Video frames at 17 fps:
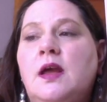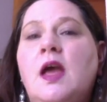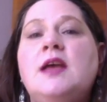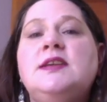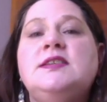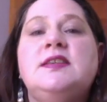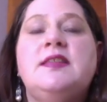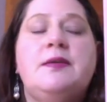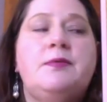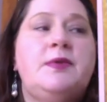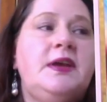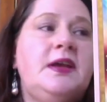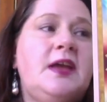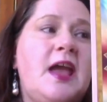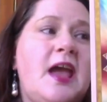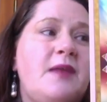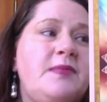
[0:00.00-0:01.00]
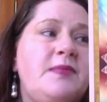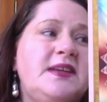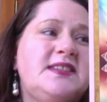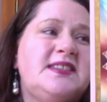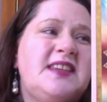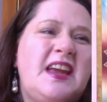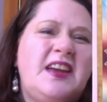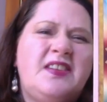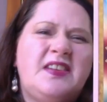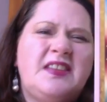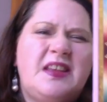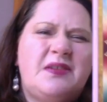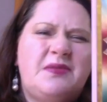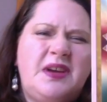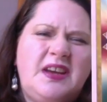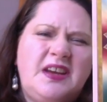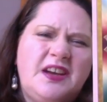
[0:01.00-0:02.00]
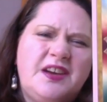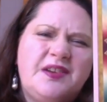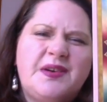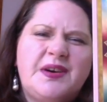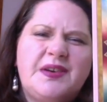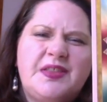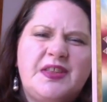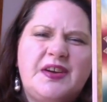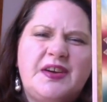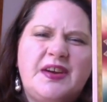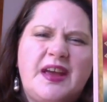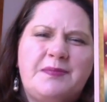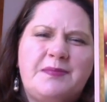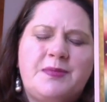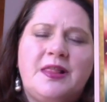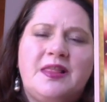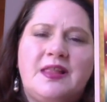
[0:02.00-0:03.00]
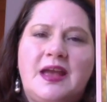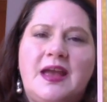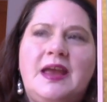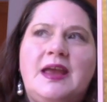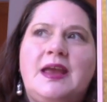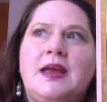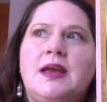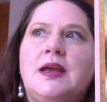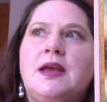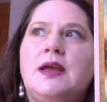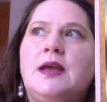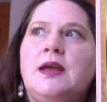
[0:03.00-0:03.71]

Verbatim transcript: so that we can be sacred, that we can go out there and play,